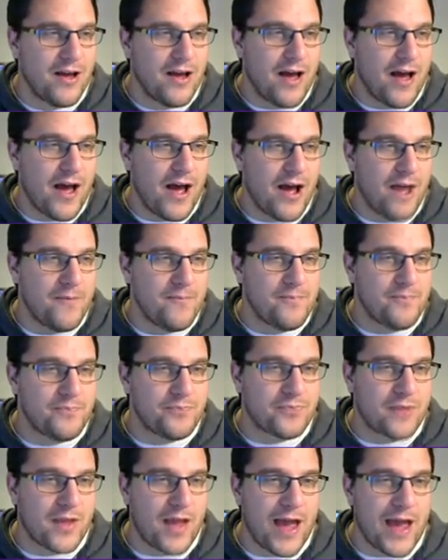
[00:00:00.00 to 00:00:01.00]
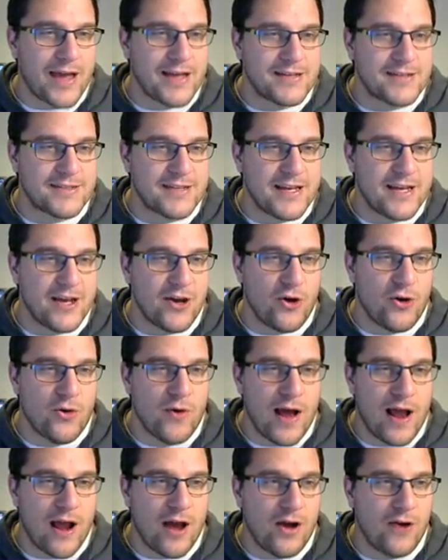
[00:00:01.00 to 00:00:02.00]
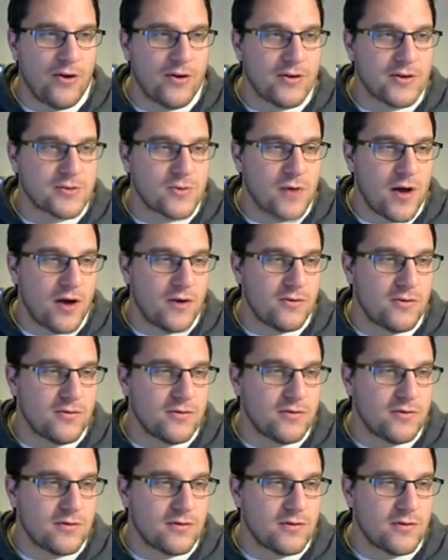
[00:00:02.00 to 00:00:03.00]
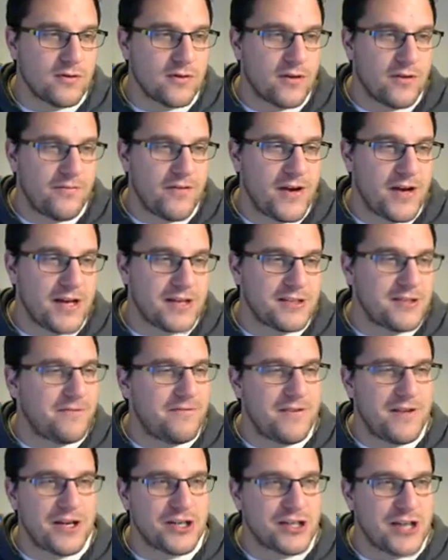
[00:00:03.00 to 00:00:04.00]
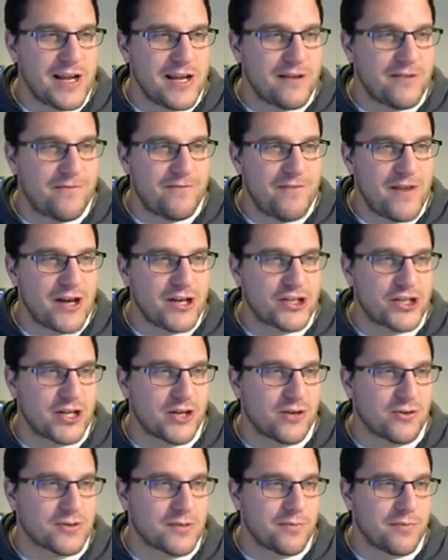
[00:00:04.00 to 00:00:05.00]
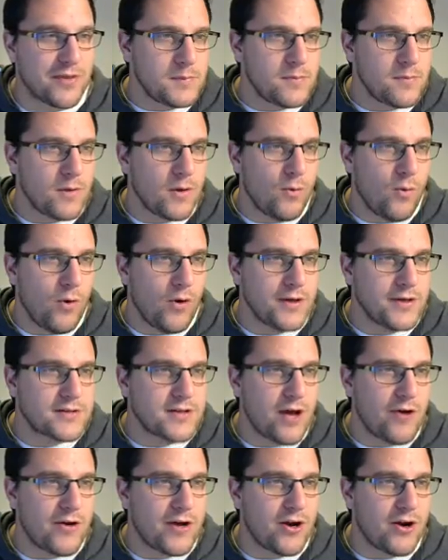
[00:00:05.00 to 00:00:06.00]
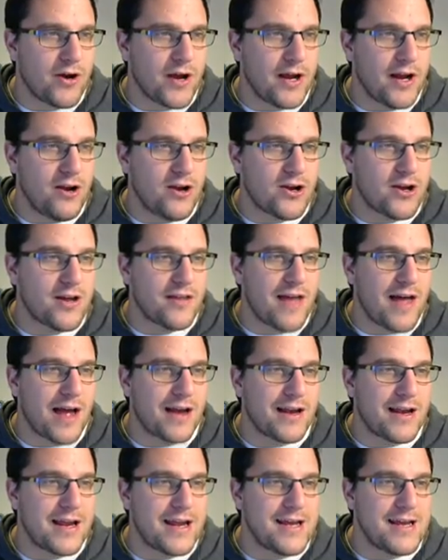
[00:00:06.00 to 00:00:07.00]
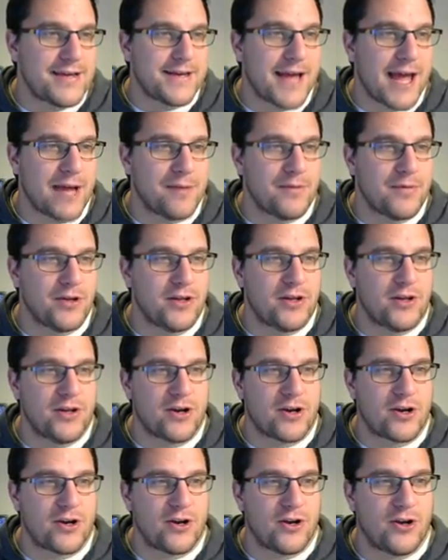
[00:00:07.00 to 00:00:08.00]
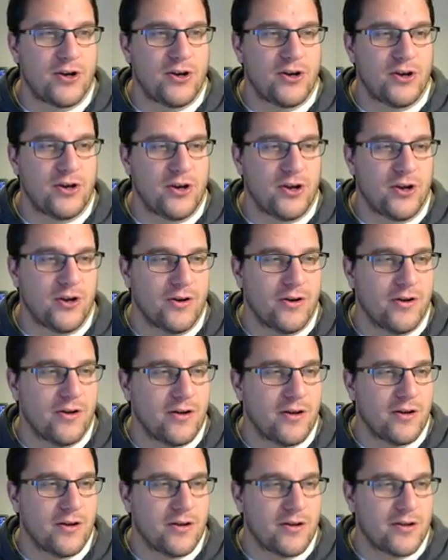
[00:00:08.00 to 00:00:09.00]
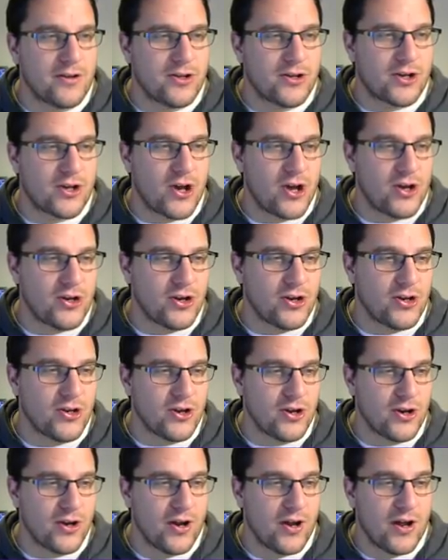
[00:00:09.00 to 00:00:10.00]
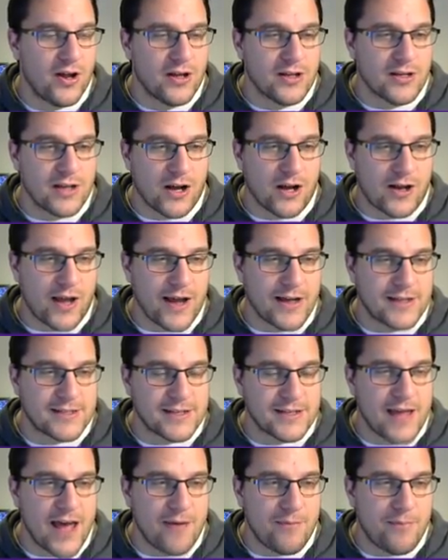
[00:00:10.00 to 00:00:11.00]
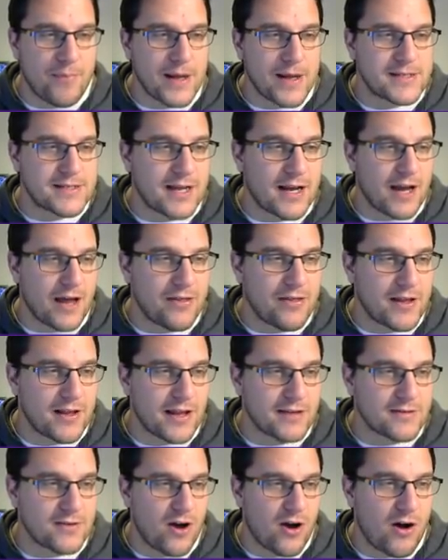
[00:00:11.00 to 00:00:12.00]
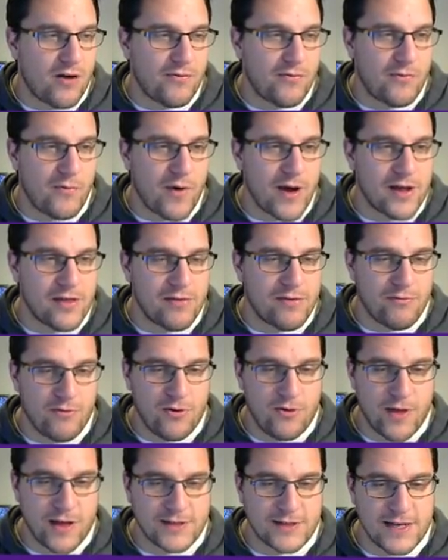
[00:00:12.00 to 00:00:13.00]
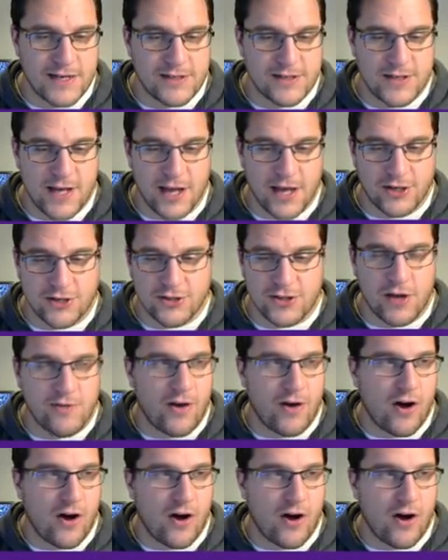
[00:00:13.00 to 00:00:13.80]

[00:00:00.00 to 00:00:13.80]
Um, AC Uelo as well. The fin- is the Finnish league finishing or something? What is going on? It look at that league name, Yukununun. Yukunen. Okay, so they're basically, I think that's halfway through their season. Yeah, just over